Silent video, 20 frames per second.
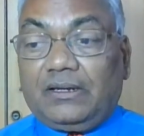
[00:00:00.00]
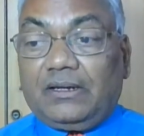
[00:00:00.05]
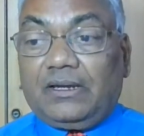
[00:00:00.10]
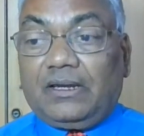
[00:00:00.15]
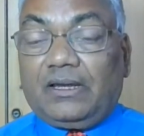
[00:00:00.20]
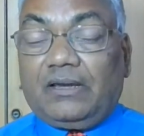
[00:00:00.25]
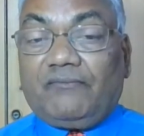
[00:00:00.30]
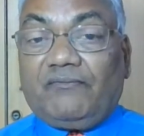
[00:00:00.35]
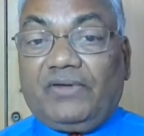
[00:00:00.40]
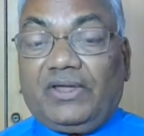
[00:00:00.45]

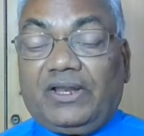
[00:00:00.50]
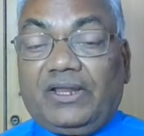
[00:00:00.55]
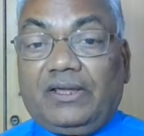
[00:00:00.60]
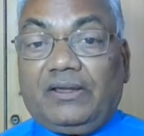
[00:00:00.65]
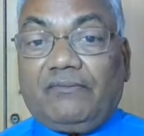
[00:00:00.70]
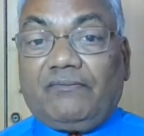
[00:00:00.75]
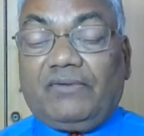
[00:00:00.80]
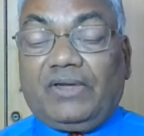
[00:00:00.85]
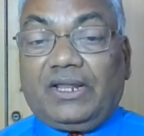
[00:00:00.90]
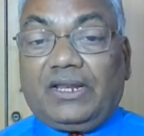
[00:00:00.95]

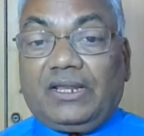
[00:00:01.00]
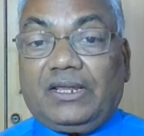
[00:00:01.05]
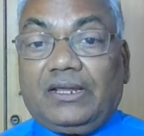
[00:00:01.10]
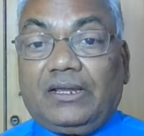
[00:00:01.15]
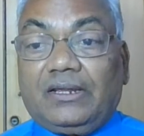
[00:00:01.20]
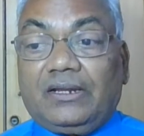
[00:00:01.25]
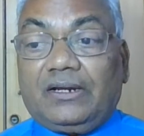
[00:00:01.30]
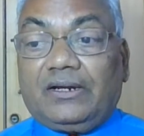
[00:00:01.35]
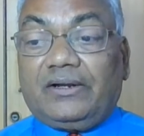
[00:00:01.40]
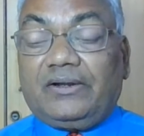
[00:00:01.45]
very
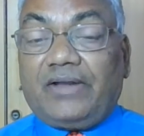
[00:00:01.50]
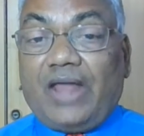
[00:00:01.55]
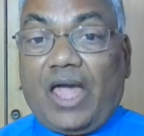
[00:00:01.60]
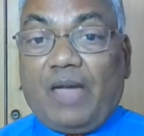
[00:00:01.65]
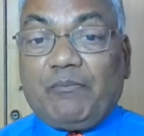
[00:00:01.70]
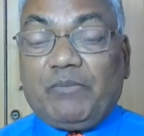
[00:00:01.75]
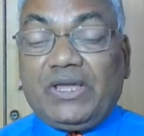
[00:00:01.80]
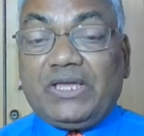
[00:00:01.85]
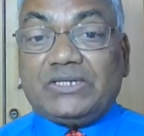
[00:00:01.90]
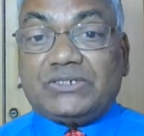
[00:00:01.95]

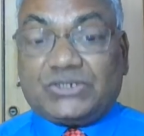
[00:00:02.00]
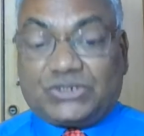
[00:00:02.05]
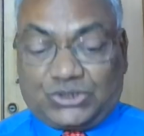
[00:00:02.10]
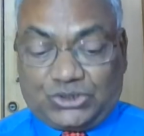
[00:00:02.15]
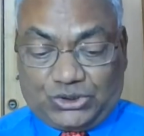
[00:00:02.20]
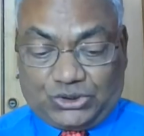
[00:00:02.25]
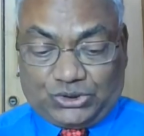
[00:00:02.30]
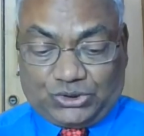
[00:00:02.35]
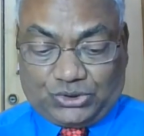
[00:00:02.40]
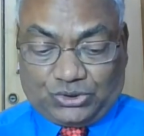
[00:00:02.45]
damage
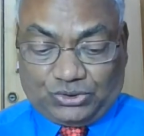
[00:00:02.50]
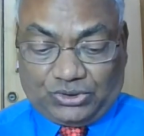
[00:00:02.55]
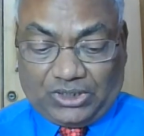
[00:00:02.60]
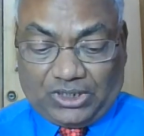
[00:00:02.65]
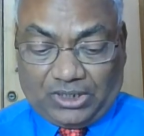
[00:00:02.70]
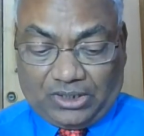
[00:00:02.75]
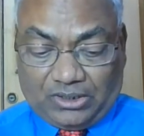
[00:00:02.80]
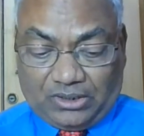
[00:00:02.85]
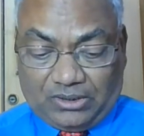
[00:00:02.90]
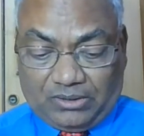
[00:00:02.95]
to
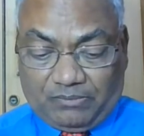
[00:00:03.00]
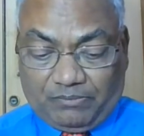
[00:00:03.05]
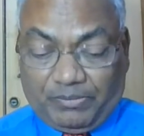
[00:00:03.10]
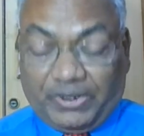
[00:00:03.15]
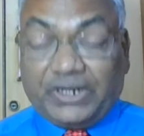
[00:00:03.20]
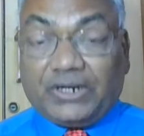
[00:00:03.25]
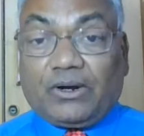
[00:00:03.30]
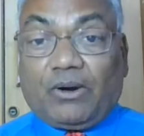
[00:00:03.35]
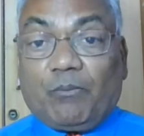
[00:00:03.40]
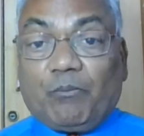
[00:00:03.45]
the
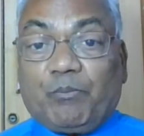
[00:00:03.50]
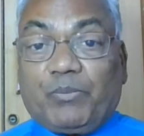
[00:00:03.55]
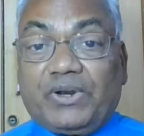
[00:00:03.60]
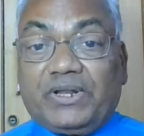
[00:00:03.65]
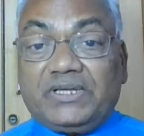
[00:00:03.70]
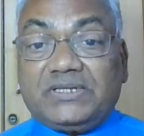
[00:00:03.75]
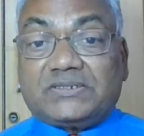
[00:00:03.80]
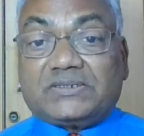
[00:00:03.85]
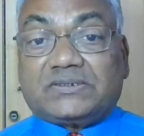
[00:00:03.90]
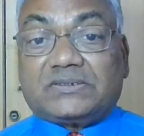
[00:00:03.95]
big
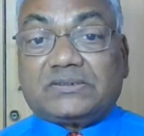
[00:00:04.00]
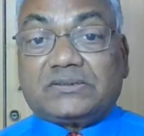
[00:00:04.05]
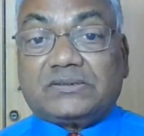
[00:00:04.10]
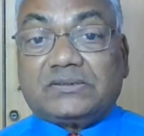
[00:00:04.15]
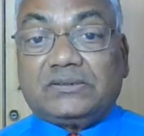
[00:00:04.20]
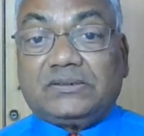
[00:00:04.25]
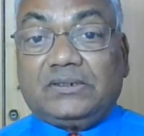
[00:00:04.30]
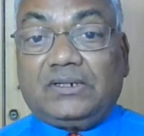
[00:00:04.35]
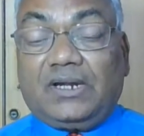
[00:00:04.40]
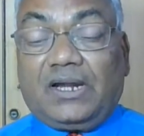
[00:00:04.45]
companies.
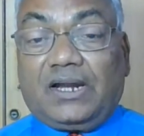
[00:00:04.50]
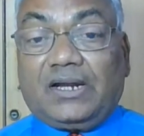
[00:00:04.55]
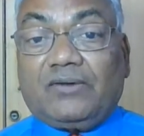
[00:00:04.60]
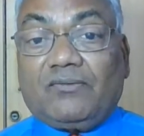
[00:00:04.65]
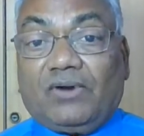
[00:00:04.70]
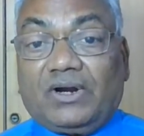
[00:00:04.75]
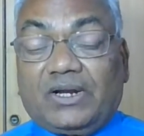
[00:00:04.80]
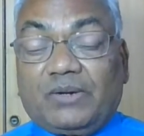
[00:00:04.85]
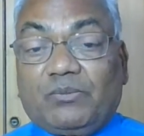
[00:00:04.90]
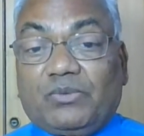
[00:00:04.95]
And
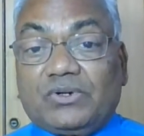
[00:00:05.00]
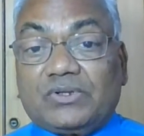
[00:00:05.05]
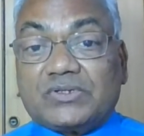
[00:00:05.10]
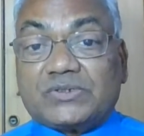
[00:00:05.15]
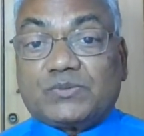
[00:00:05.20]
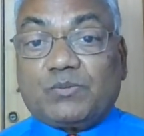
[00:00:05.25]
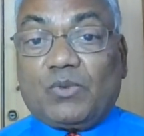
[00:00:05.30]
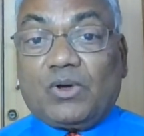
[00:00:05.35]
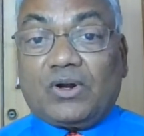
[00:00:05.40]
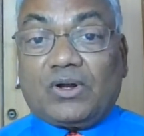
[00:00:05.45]
what about the
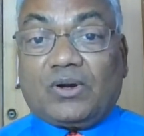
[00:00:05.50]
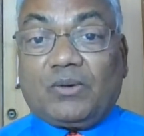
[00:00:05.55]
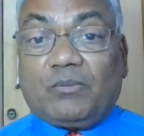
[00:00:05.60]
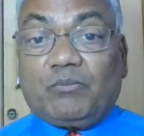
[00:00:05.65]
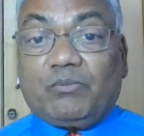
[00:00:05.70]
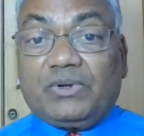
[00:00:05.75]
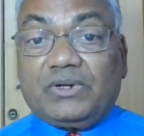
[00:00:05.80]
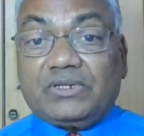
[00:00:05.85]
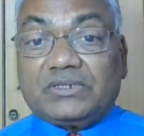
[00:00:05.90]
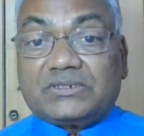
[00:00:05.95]
small
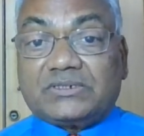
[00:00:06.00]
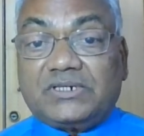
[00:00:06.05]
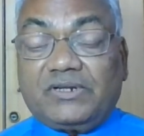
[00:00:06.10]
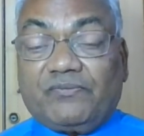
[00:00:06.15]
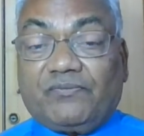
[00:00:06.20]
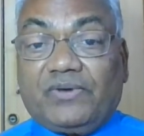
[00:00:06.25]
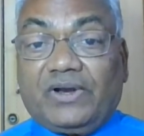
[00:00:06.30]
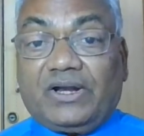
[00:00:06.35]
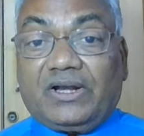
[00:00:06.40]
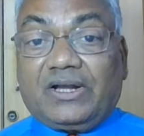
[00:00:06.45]
companies?
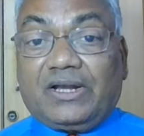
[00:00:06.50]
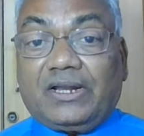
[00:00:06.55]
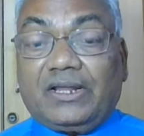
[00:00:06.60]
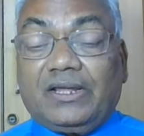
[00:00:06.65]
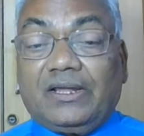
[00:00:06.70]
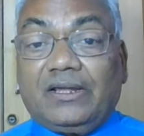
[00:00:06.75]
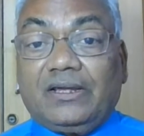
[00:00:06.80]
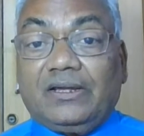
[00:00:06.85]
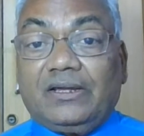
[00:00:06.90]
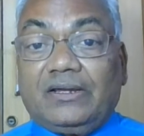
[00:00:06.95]

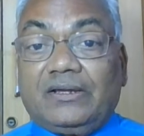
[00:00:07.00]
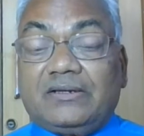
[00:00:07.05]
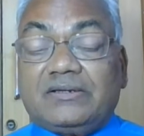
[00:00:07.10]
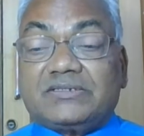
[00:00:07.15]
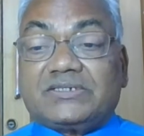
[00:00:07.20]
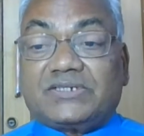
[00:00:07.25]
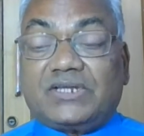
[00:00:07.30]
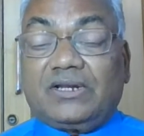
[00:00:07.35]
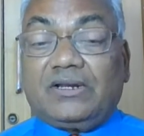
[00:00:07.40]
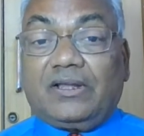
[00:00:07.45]
Definitely
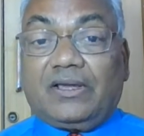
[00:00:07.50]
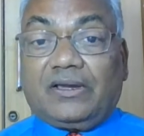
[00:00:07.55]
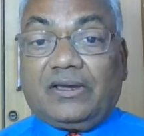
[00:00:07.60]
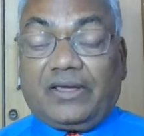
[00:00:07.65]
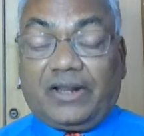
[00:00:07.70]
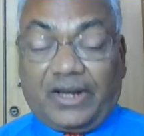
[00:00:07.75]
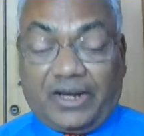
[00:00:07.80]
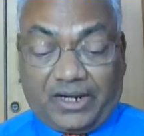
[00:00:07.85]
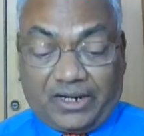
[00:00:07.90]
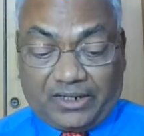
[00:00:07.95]
still a
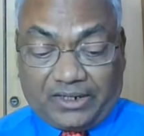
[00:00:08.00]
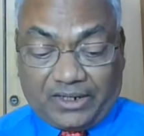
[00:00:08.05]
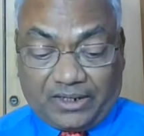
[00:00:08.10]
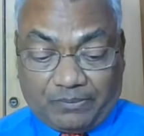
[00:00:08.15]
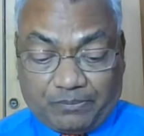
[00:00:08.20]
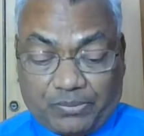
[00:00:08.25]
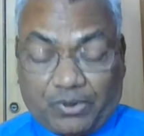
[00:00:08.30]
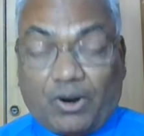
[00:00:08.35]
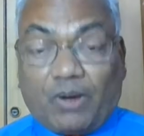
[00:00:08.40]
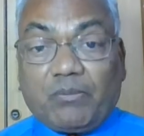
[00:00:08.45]

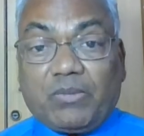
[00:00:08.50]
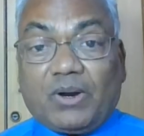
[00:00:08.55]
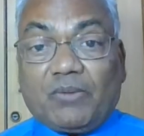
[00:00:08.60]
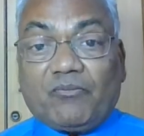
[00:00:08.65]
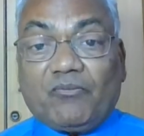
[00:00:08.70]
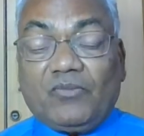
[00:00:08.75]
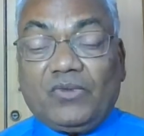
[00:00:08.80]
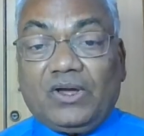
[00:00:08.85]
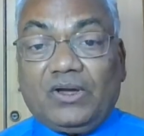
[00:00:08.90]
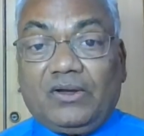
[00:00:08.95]
greater
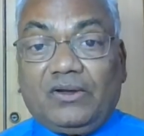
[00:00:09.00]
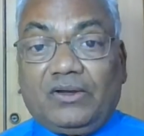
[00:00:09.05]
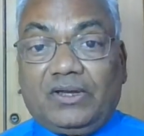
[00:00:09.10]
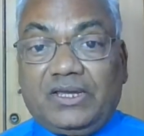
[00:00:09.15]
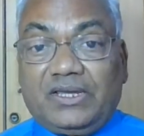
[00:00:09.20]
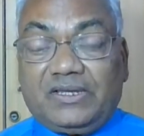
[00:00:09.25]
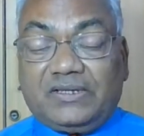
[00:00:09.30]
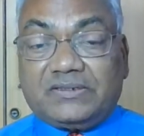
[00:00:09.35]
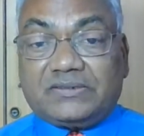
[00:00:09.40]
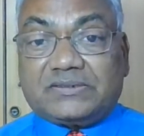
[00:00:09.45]
problem
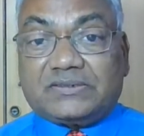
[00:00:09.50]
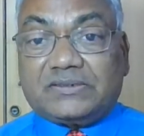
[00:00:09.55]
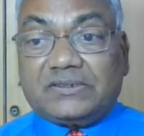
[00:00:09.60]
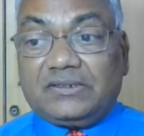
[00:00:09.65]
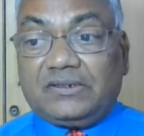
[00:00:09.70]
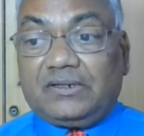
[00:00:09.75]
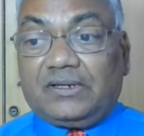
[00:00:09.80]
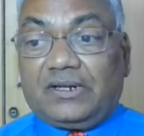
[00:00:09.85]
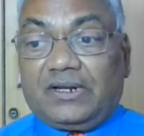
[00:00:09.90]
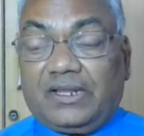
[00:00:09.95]
is
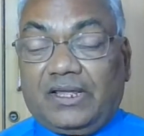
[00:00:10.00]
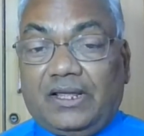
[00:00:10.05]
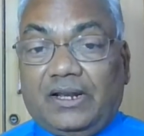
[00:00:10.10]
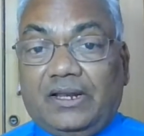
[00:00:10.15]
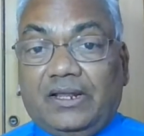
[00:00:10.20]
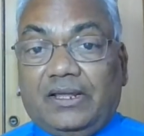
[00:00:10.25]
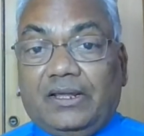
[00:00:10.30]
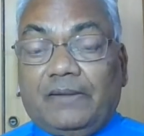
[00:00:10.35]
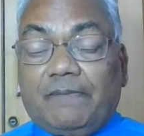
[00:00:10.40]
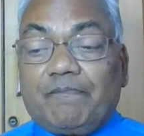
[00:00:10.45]

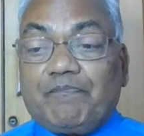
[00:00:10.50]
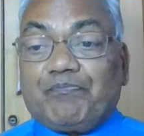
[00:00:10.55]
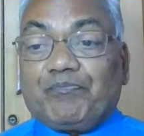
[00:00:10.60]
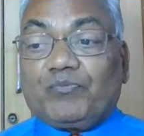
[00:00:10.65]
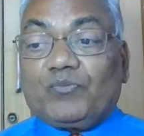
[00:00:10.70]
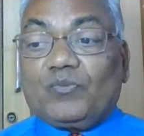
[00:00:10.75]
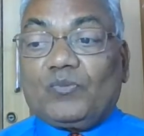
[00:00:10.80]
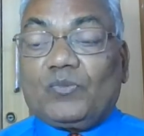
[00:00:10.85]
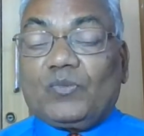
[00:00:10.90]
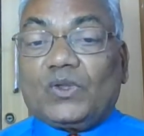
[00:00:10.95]
really
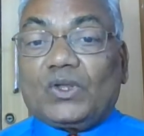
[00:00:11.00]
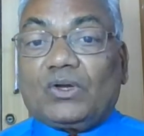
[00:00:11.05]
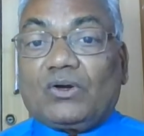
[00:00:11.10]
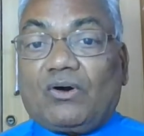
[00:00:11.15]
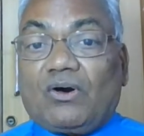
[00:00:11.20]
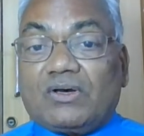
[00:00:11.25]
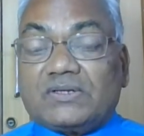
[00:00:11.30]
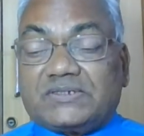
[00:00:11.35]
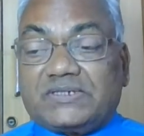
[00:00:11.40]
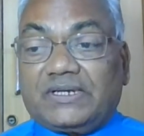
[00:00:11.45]

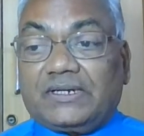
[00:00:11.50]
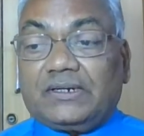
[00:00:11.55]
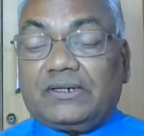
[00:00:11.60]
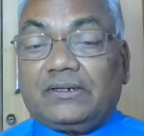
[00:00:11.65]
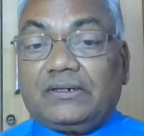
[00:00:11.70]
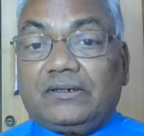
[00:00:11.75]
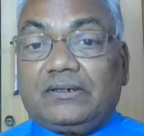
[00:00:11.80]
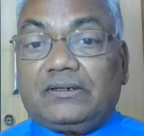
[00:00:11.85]
causing